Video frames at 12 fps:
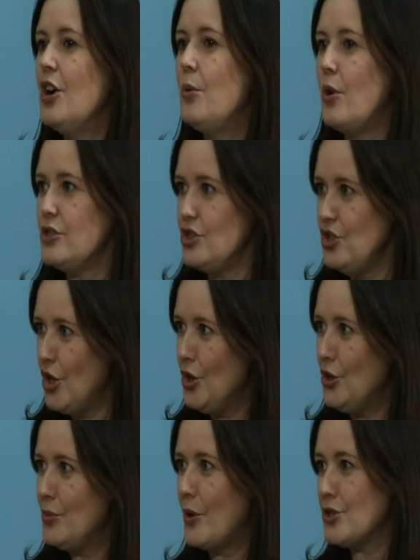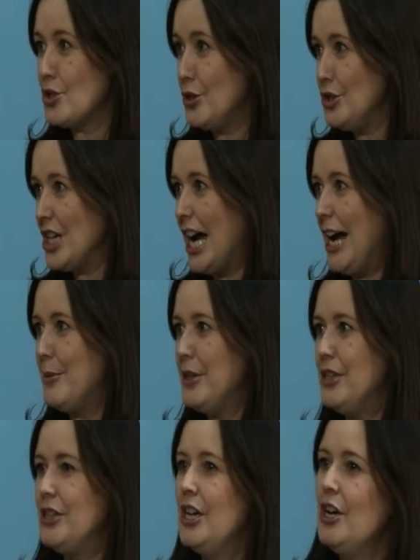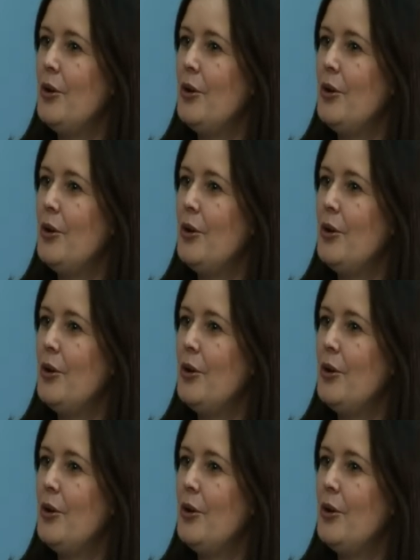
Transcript: what's new, what's going to happen,